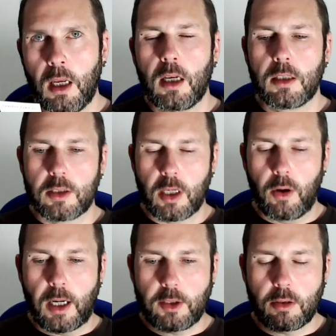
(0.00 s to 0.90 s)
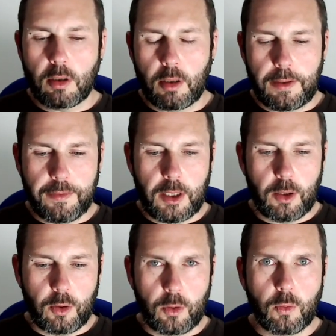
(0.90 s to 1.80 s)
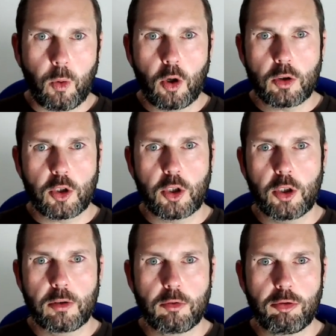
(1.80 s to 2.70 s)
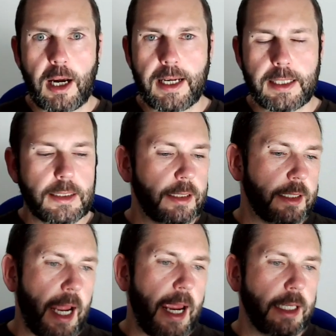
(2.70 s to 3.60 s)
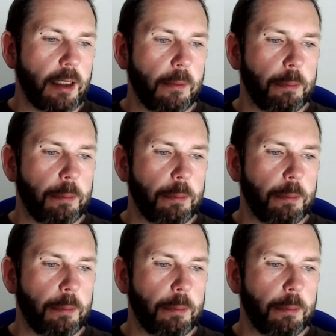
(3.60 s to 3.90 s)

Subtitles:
So I don't know if you watch Dragon's Den,